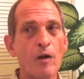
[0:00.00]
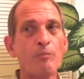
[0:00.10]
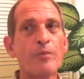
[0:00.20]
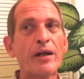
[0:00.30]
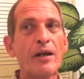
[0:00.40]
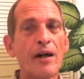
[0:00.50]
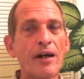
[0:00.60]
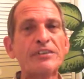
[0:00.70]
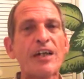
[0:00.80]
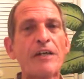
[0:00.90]

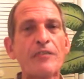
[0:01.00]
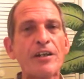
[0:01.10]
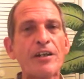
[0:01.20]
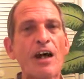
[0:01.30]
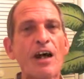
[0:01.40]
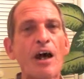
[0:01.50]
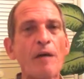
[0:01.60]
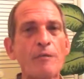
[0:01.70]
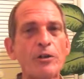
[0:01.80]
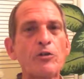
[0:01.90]
because every time
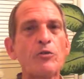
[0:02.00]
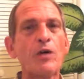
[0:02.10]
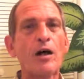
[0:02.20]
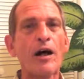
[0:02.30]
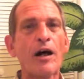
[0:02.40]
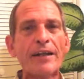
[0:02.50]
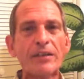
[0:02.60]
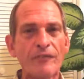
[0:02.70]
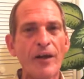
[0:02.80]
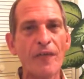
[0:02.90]
you
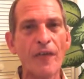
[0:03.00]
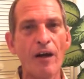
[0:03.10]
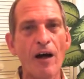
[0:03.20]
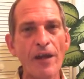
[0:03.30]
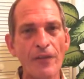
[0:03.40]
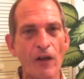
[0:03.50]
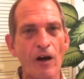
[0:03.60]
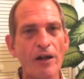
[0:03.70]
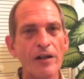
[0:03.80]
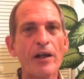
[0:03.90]
activate the I
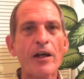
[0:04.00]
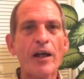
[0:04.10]
thought,